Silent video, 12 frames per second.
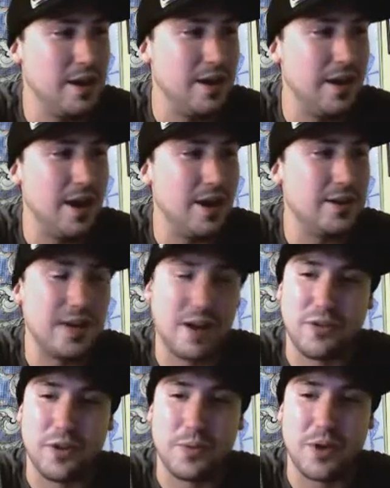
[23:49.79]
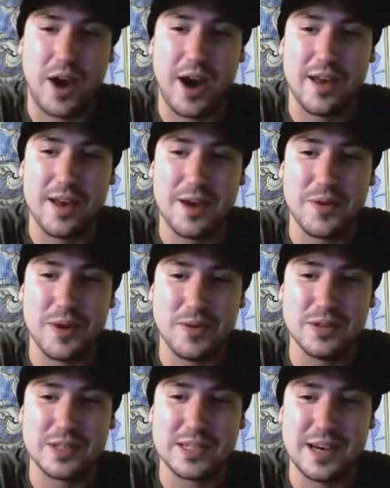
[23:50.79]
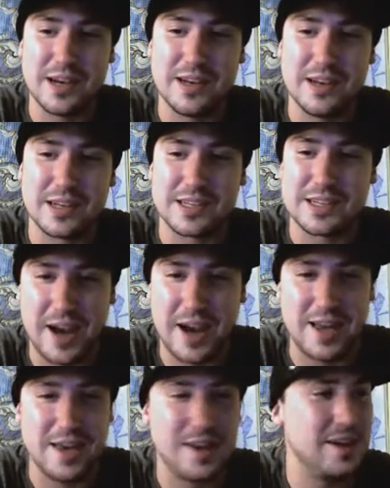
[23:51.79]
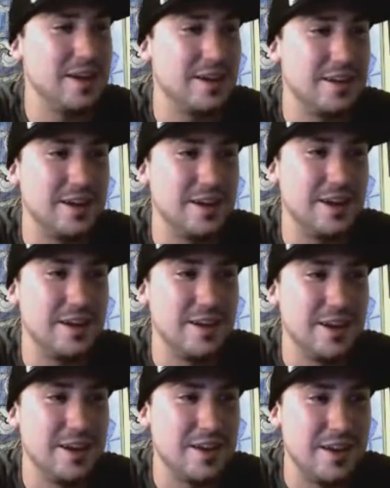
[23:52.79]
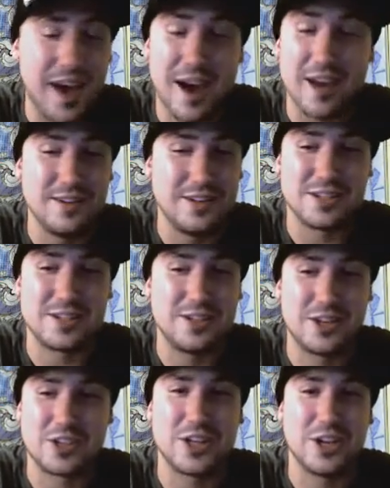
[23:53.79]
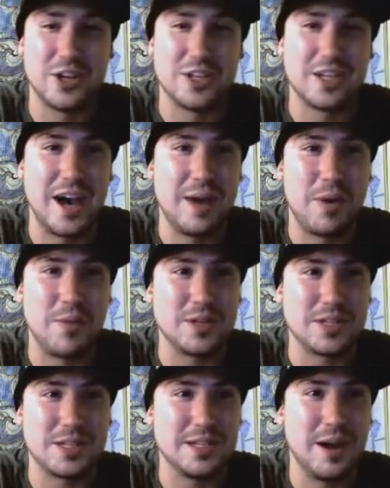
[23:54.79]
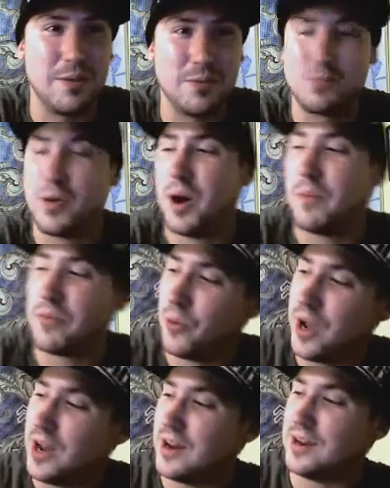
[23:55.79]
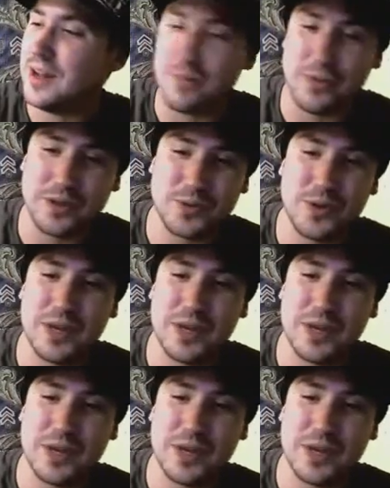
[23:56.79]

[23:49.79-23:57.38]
Definitely proud of him. It was exciting and yeah, just a good time. I'm pumped the way it ended up this